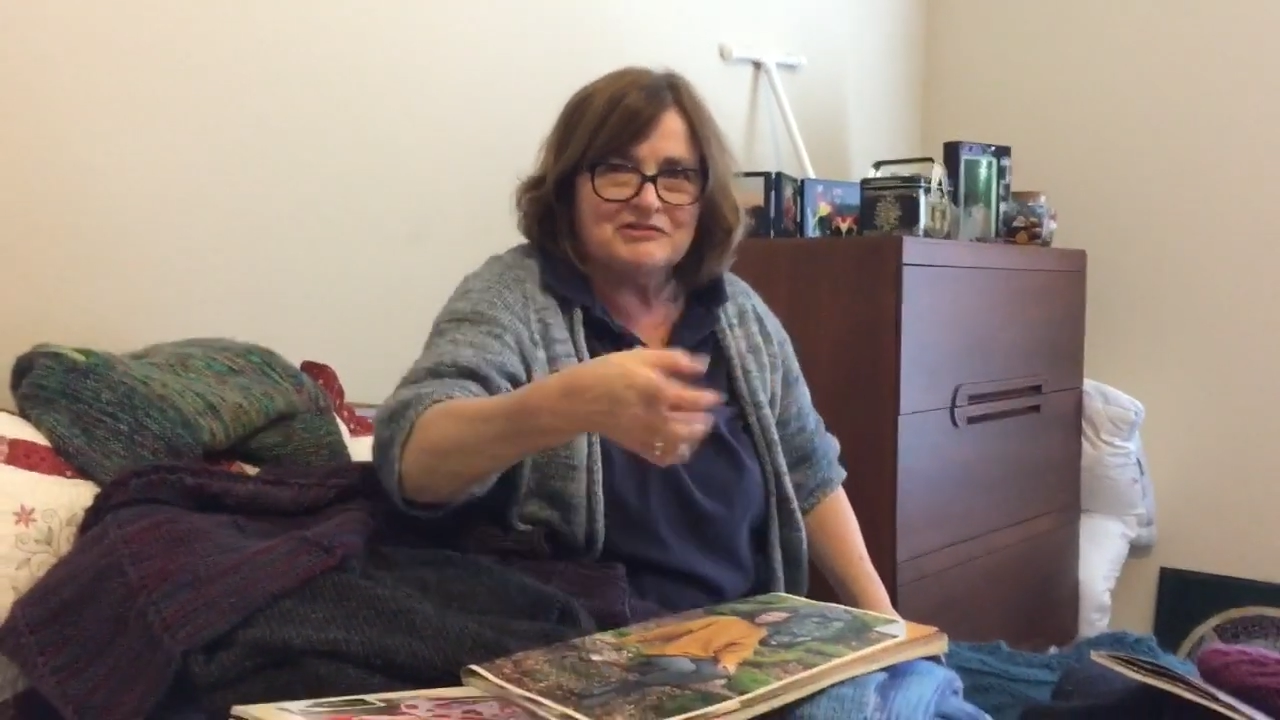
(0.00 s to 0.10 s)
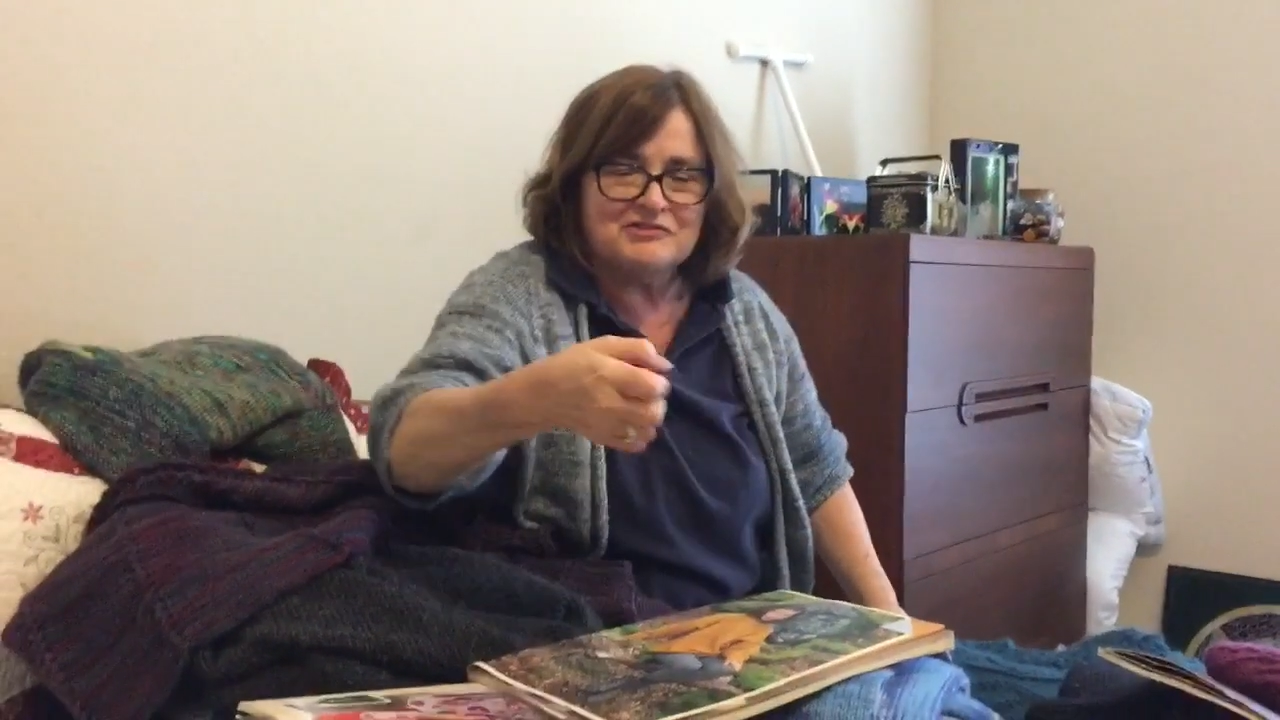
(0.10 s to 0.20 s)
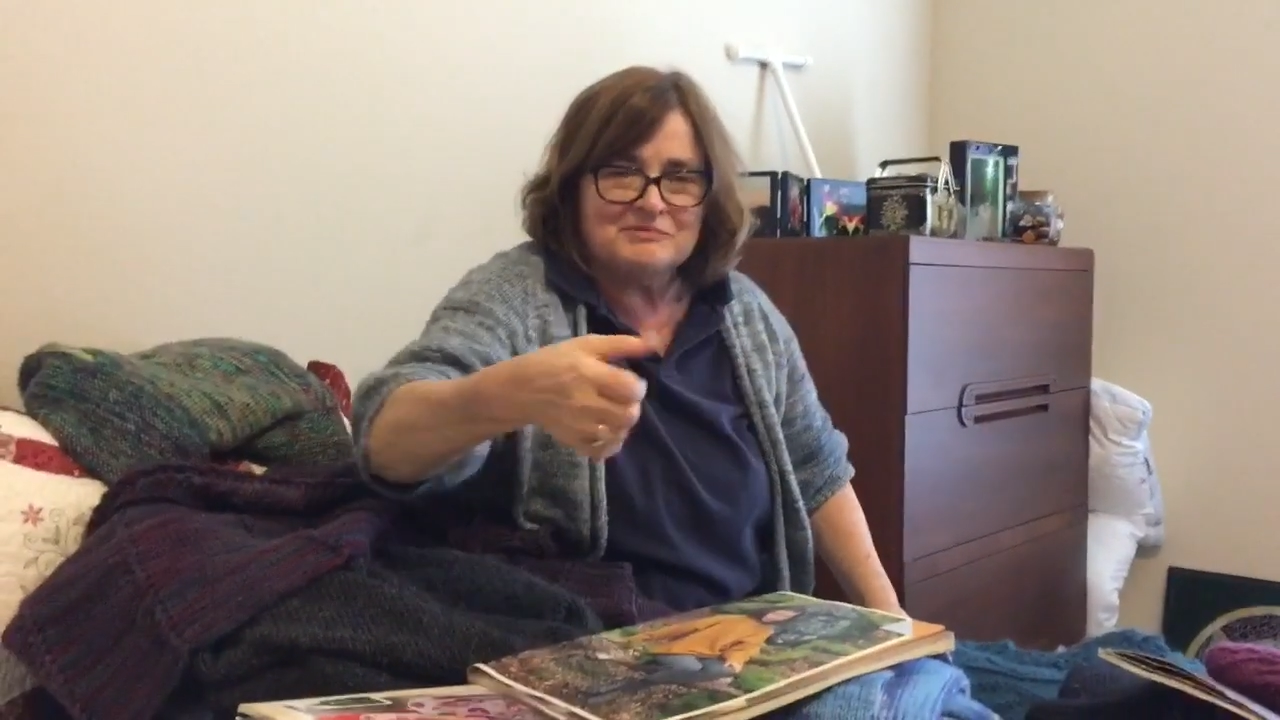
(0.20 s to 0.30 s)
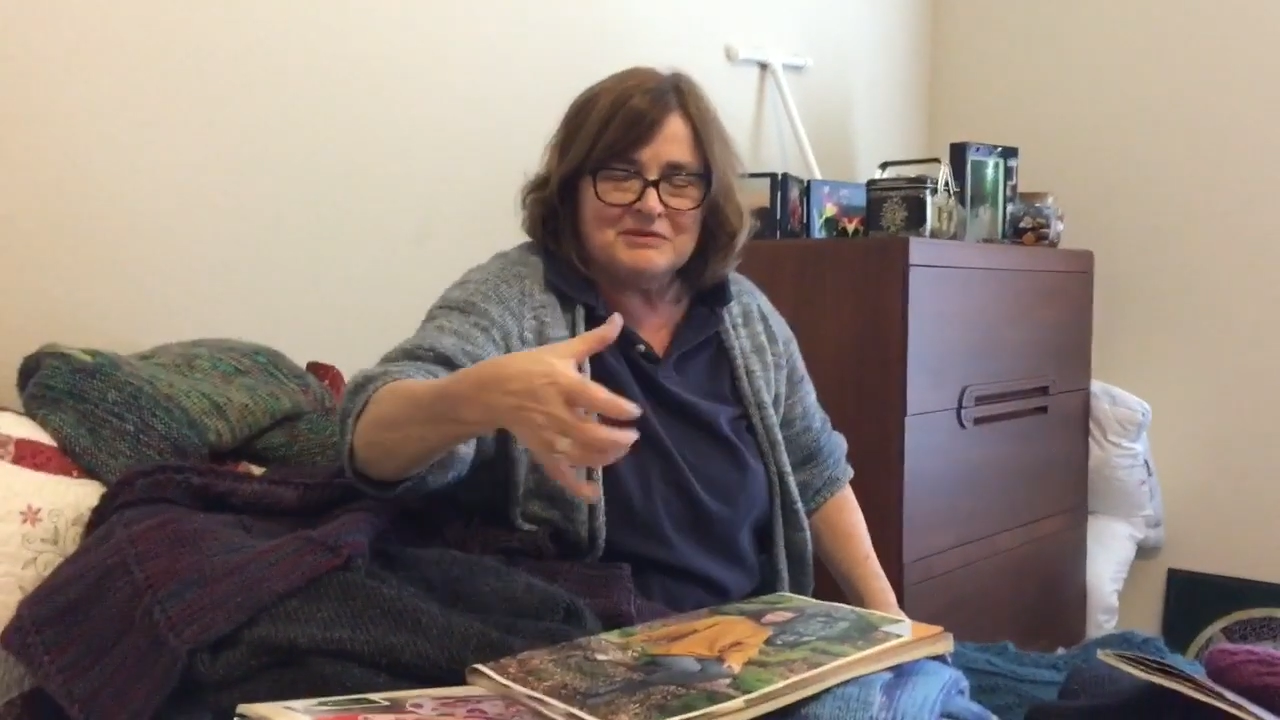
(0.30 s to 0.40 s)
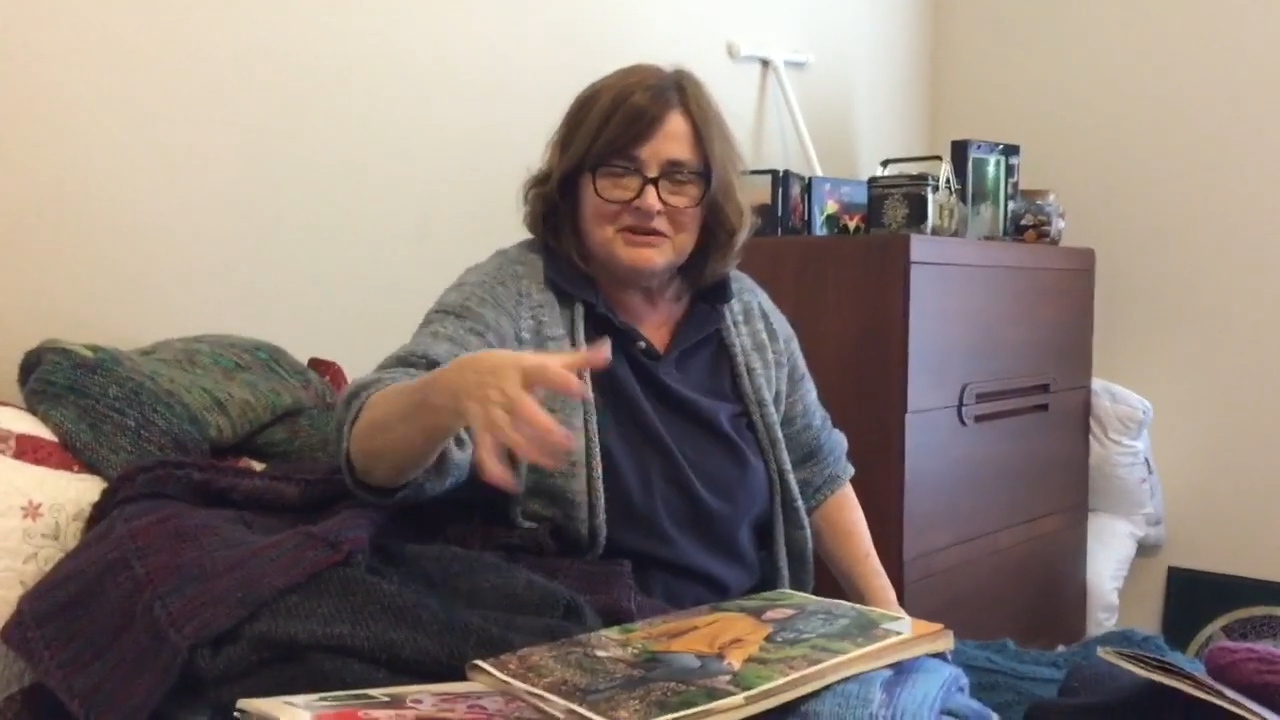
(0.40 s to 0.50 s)

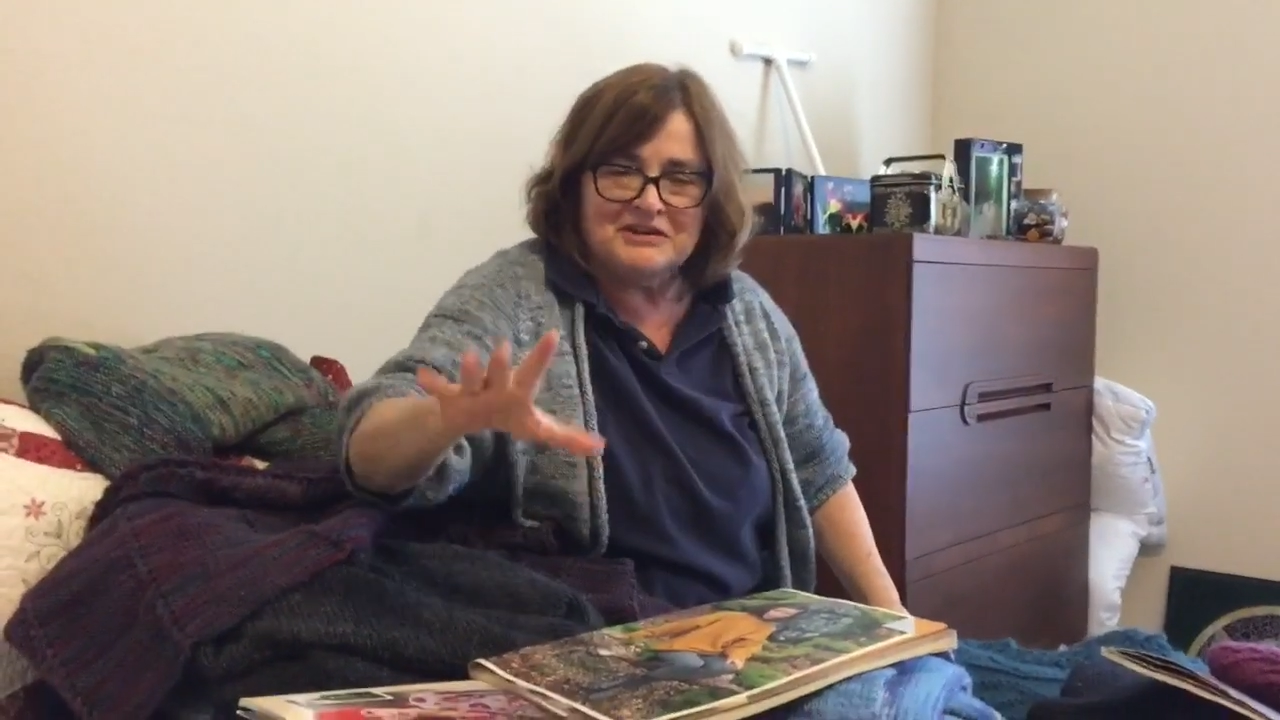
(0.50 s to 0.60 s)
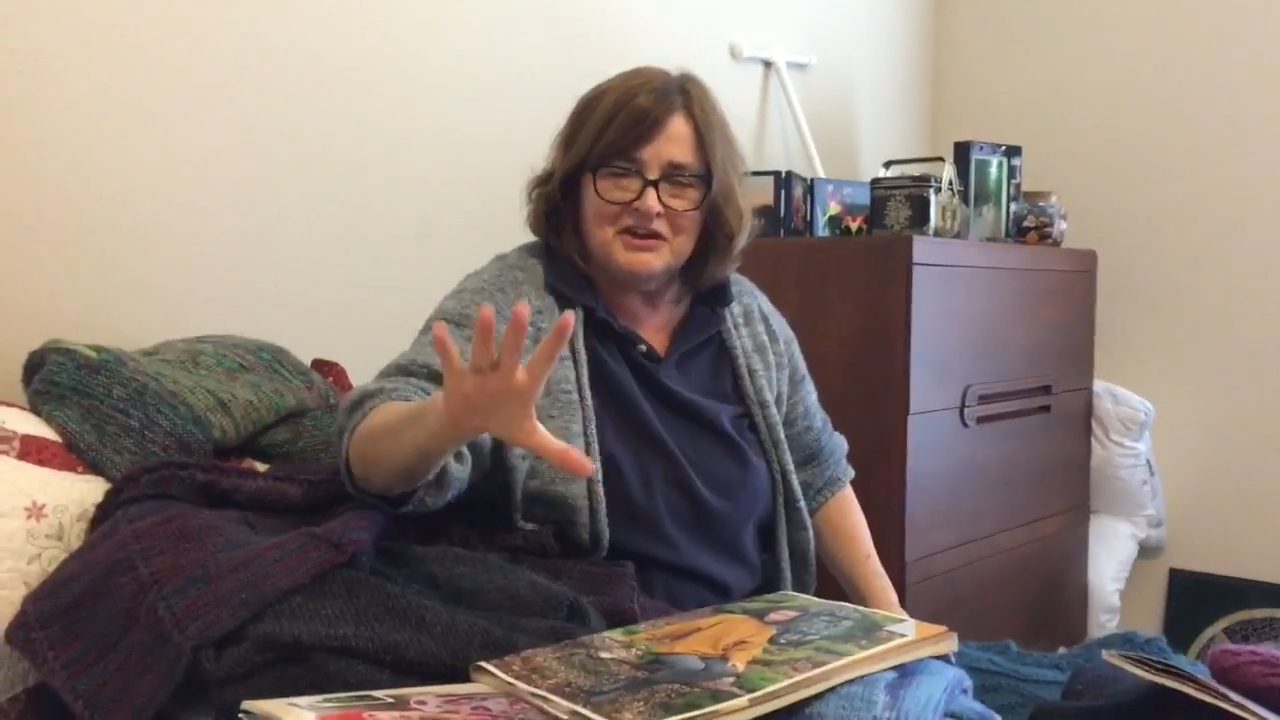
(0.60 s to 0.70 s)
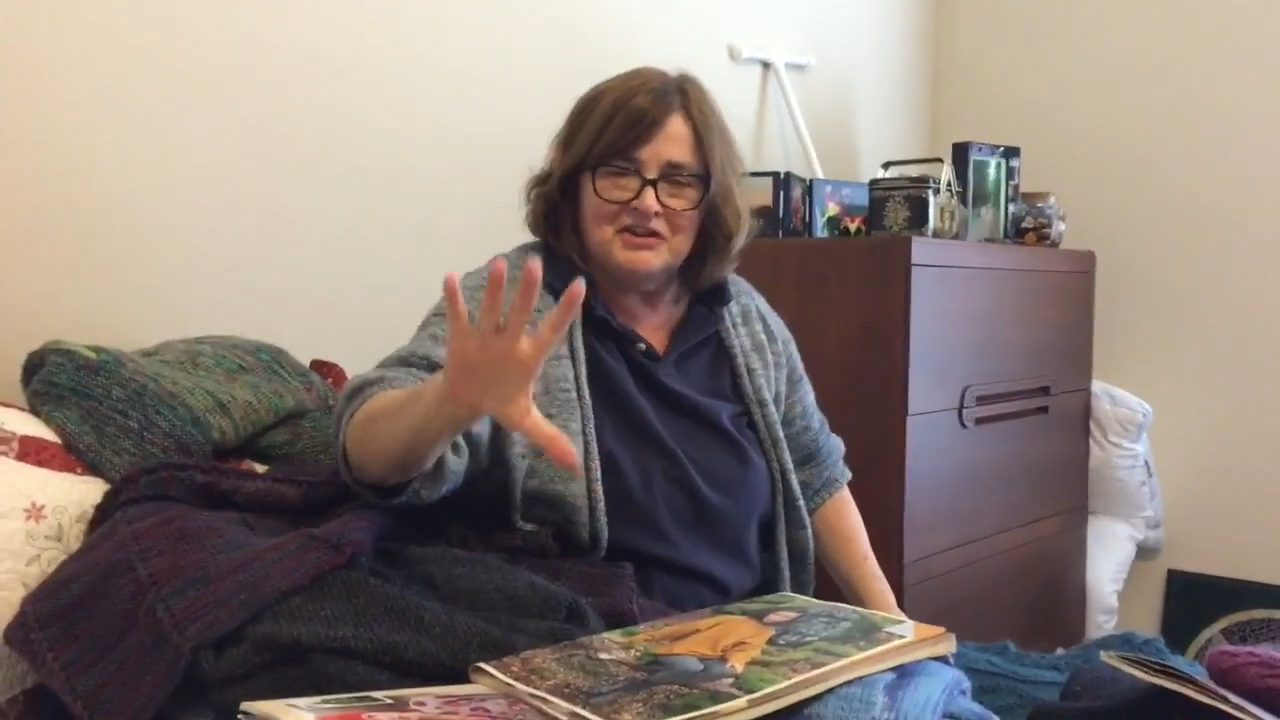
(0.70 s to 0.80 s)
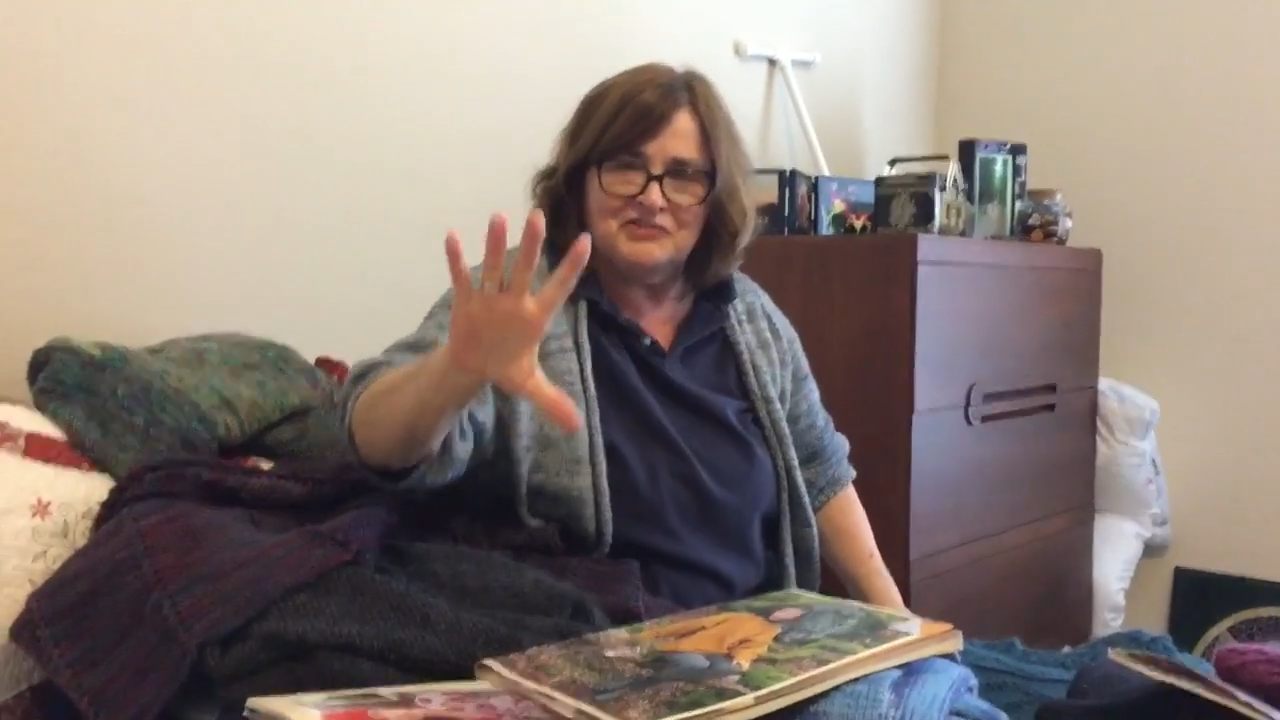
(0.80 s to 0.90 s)
should be.